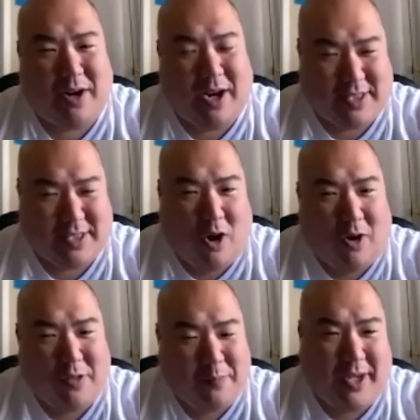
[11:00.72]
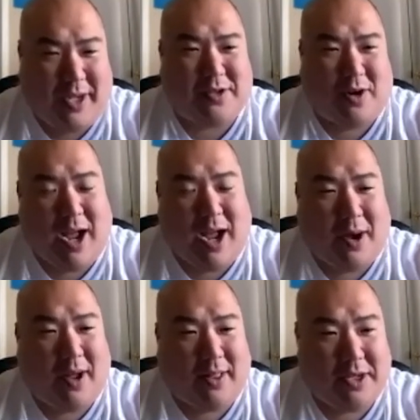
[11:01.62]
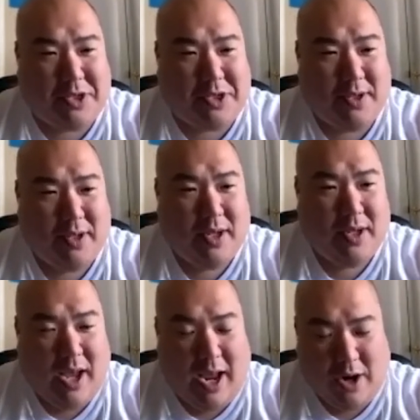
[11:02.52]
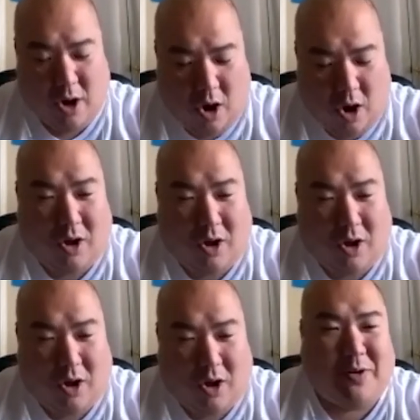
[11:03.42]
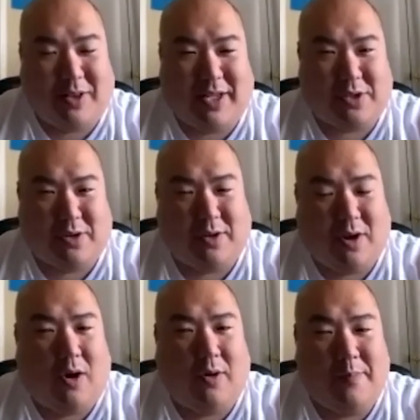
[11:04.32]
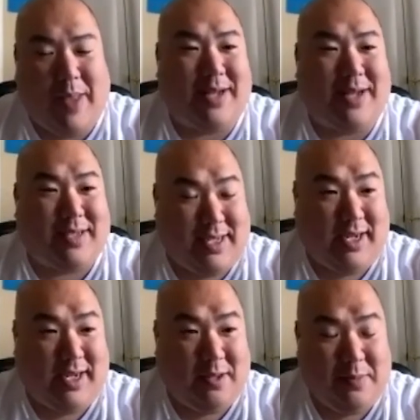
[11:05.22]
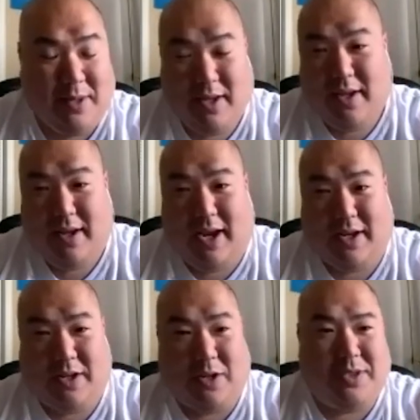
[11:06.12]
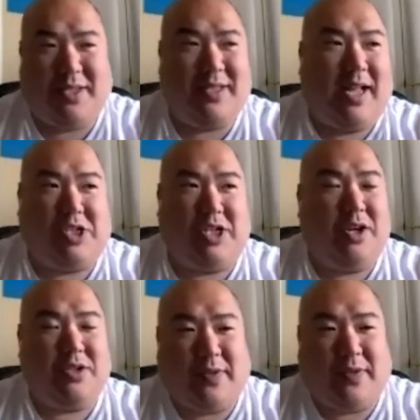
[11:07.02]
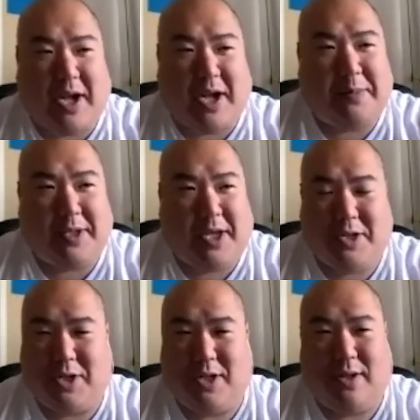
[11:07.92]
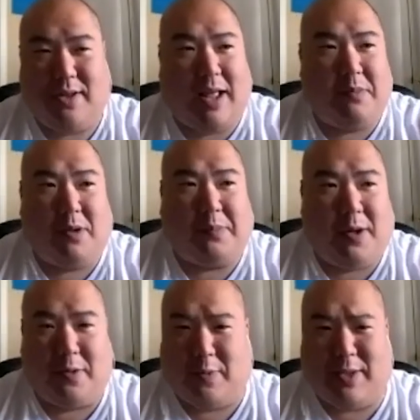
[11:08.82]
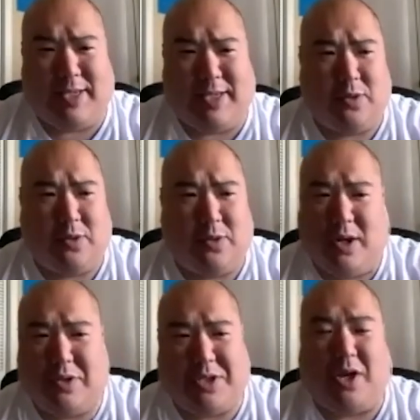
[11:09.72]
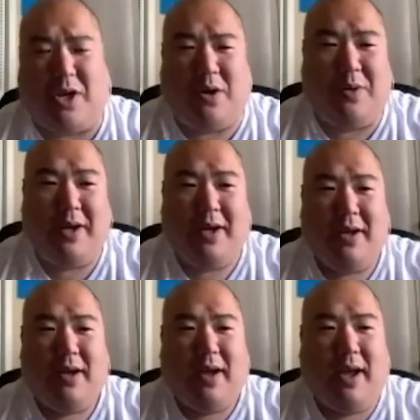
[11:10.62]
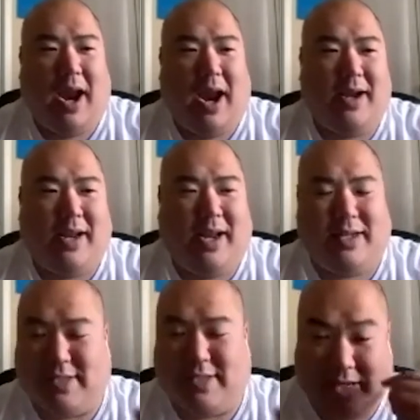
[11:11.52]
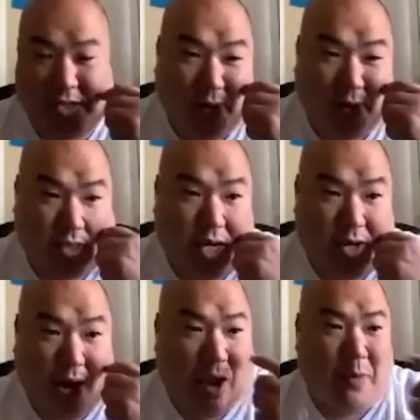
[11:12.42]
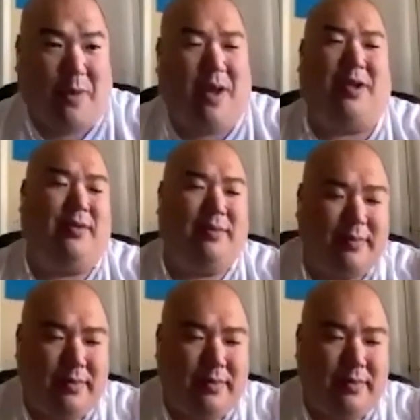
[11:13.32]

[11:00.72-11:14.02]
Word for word: It's all the beads are high polished yeah. all of the outer links are, are matte titanium. It uses that geosphere complication that Montblanc released two years ago, and it's it's a real stunner. I I mean,